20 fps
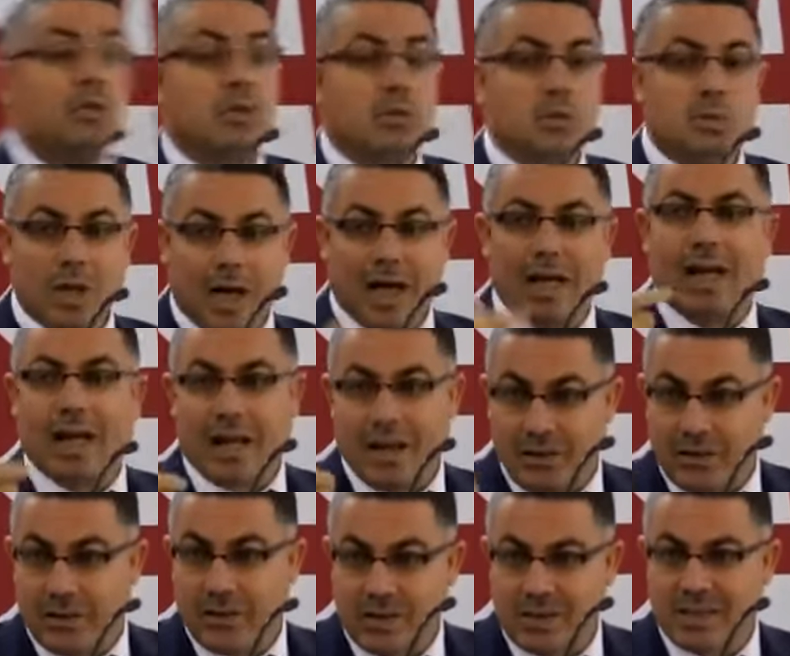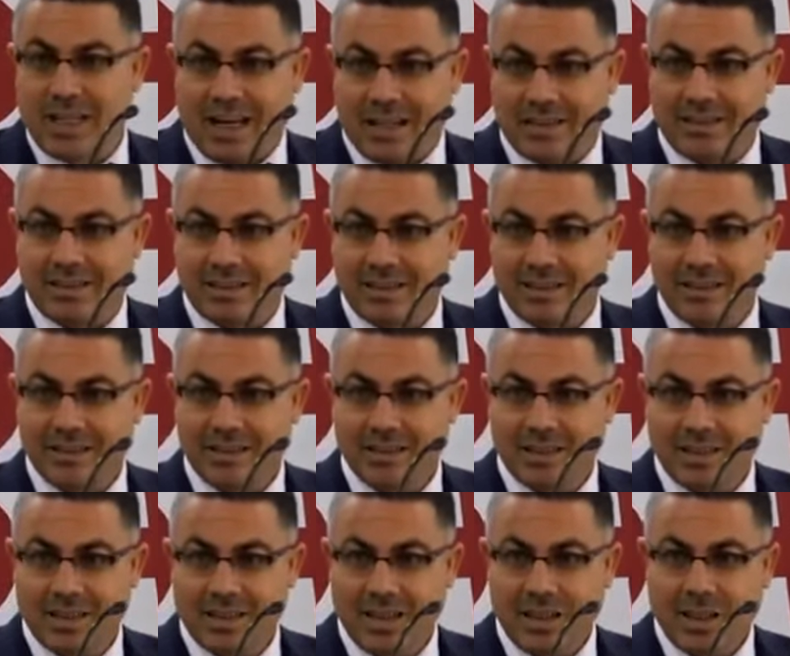do and I understand."
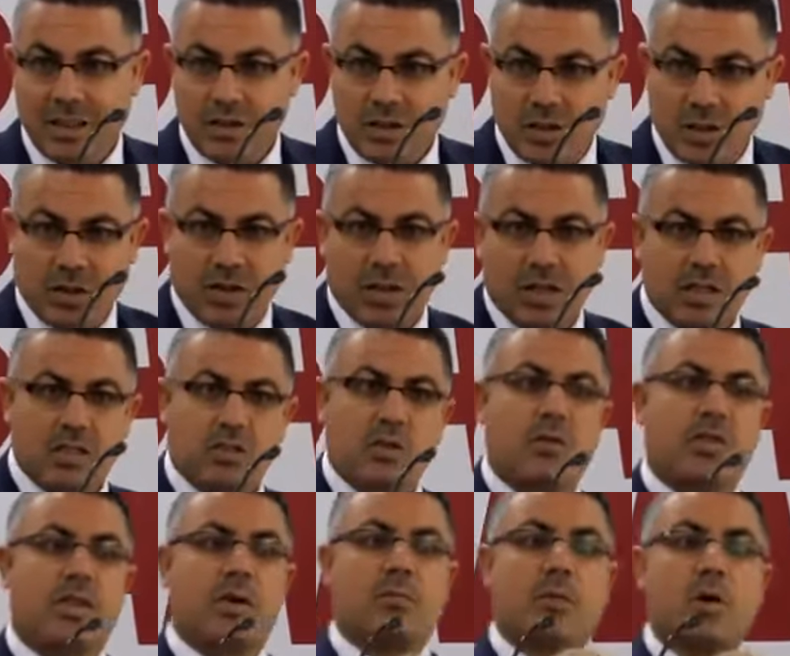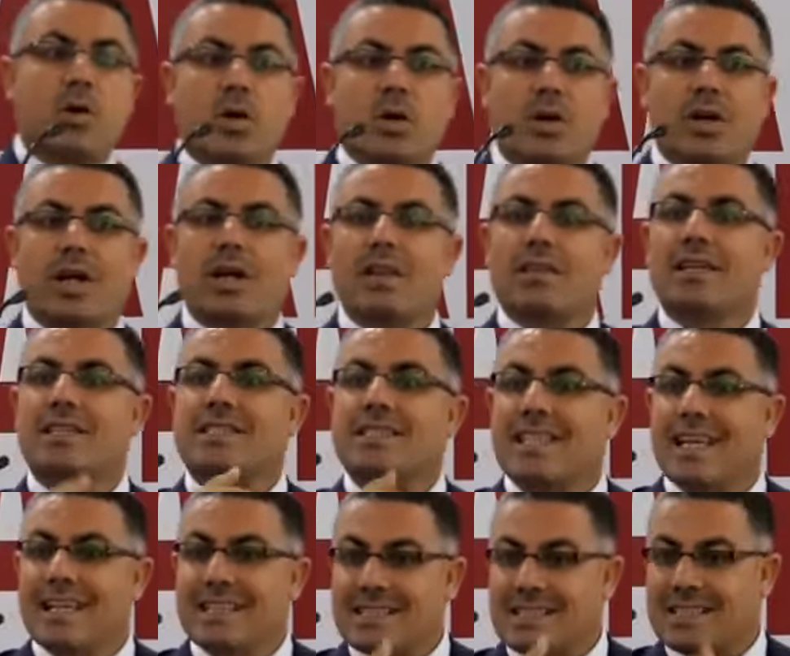So the more the
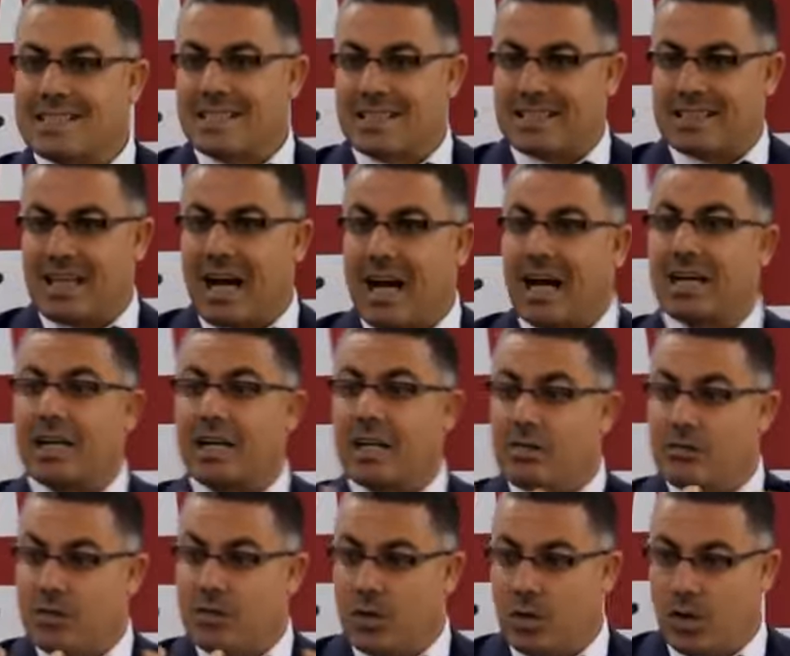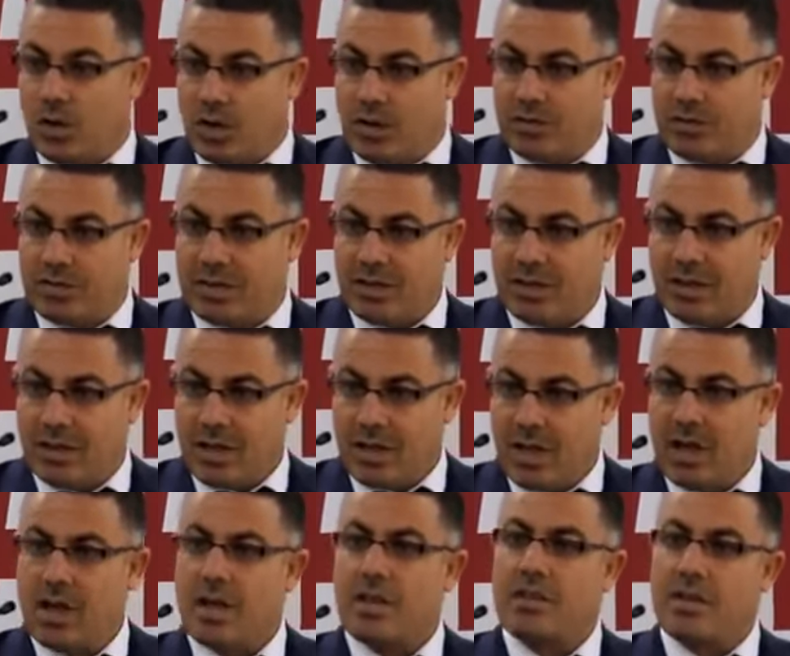senses are involved,
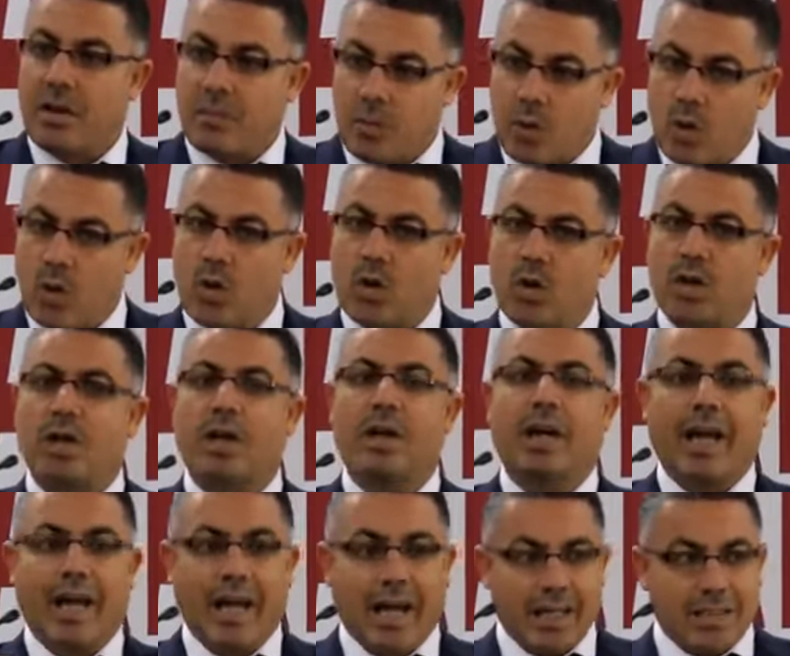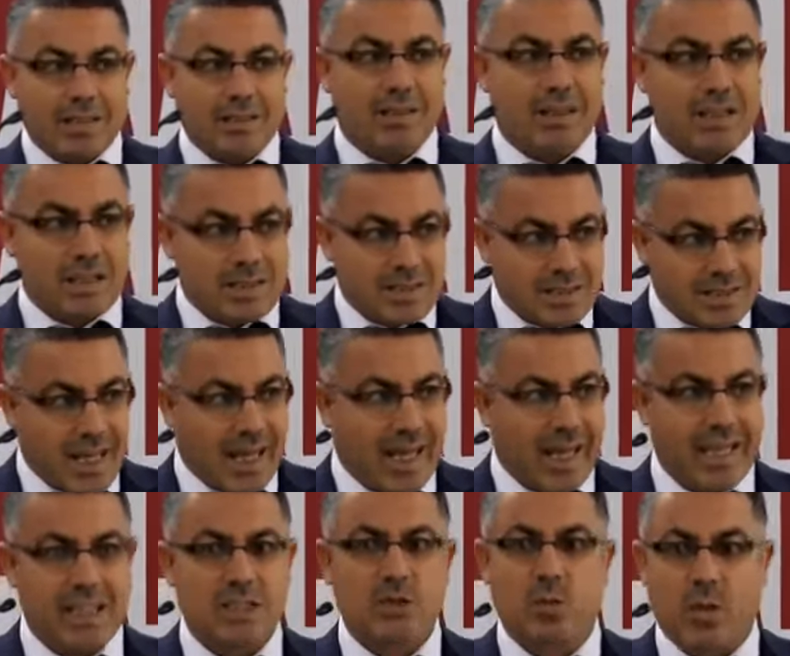the more it
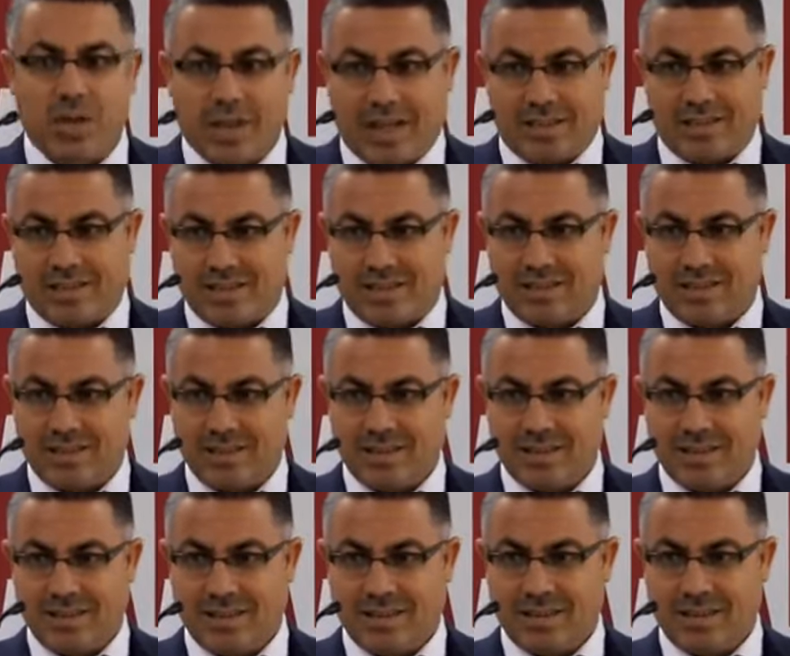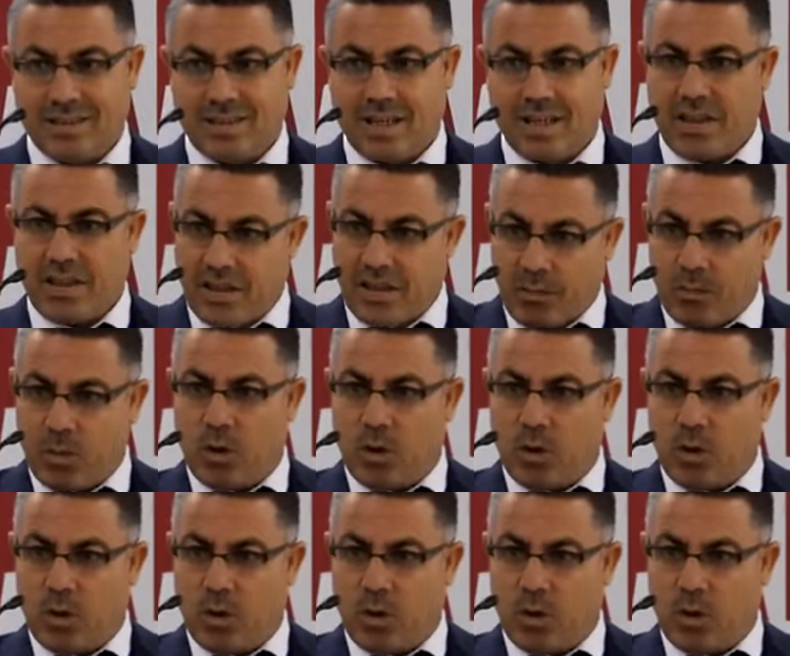stays with us. The